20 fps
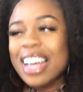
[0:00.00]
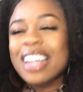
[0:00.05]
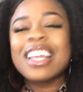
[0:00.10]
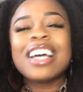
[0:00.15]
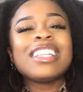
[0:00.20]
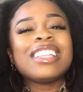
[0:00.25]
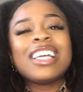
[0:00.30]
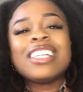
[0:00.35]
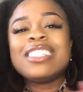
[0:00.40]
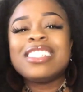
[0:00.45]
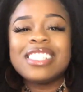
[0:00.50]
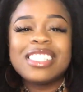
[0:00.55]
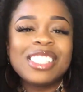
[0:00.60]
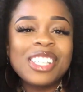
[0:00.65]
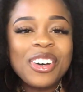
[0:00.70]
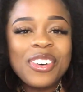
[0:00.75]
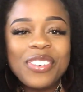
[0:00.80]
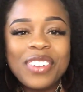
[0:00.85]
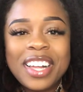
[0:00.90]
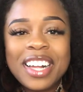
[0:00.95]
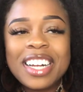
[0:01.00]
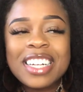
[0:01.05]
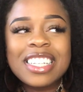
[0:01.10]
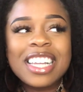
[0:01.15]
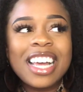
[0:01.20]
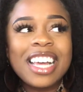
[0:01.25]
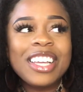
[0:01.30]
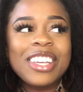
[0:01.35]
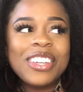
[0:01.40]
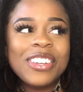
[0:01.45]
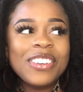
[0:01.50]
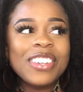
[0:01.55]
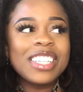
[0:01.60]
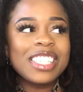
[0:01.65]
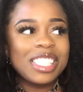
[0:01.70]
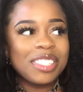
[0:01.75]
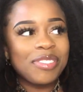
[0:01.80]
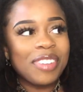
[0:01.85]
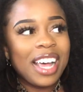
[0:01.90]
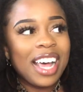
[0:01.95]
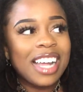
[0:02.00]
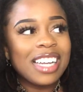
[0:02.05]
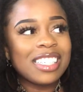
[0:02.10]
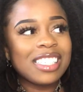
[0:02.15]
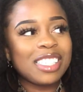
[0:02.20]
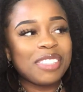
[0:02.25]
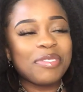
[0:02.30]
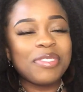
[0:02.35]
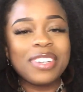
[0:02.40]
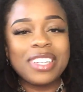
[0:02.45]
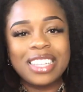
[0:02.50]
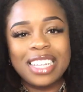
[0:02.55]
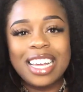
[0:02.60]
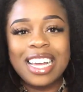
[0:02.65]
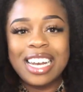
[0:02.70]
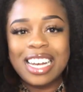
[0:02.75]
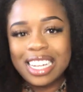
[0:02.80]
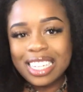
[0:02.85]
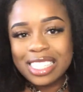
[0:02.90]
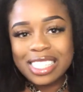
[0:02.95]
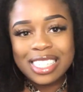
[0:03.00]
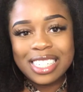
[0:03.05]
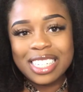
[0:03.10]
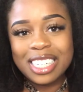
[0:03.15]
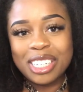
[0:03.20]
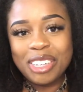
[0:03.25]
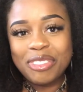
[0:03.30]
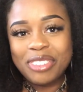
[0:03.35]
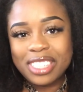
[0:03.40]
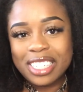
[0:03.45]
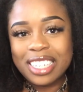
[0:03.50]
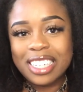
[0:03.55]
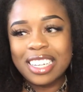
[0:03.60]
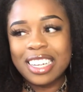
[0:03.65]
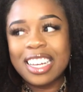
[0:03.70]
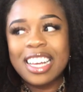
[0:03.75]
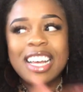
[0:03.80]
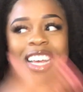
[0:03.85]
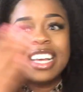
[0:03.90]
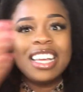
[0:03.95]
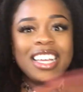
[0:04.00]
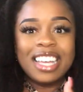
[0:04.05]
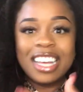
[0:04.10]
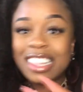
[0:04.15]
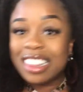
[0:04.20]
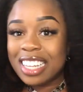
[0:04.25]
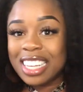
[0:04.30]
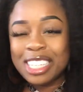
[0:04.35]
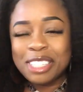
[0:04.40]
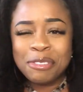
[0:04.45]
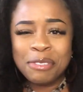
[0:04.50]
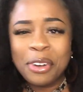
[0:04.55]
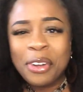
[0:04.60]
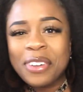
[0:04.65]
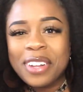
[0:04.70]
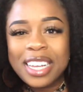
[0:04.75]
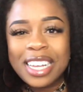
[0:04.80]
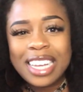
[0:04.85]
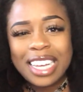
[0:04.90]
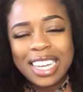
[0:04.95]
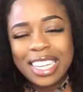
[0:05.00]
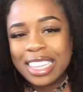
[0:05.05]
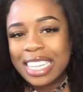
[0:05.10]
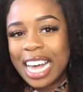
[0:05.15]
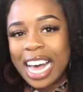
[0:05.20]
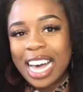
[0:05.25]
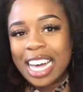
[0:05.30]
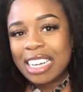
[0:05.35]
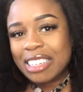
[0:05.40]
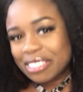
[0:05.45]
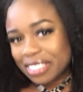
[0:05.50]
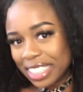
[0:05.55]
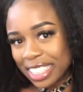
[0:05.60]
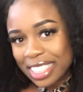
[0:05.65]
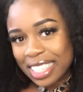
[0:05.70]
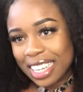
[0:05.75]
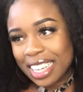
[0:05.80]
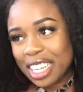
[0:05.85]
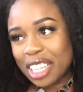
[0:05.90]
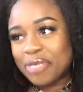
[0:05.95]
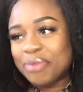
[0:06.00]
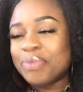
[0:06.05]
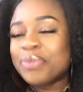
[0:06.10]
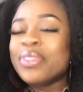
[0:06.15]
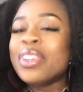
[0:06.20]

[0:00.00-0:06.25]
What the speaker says: Like, that's just so weird. Like, you as the man should put the initiative to get things rolling in that arena.